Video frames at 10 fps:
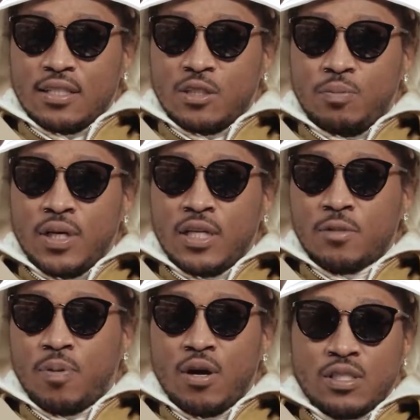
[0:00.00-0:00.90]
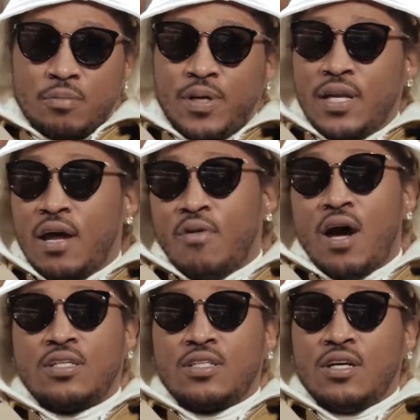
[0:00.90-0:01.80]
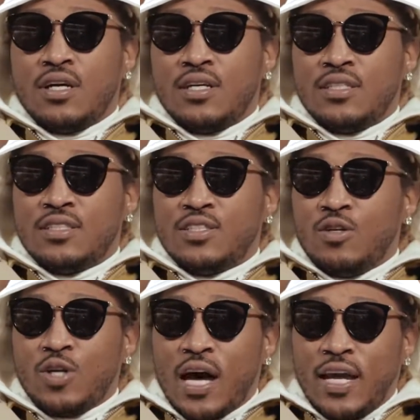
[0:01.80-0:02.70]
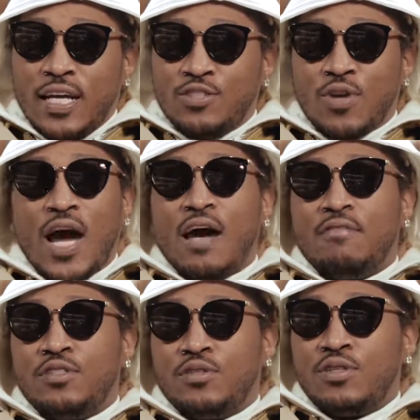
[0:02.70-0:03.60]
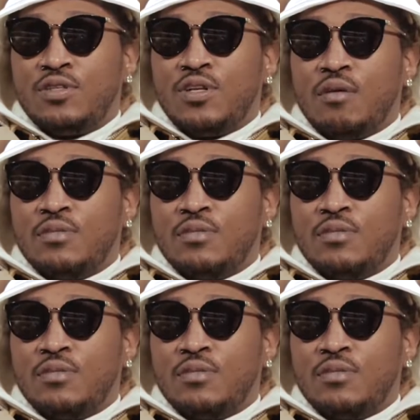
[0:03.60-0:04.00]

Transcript: being this person, being that rock star. Mm-hmm. So it drives you, you know what I'm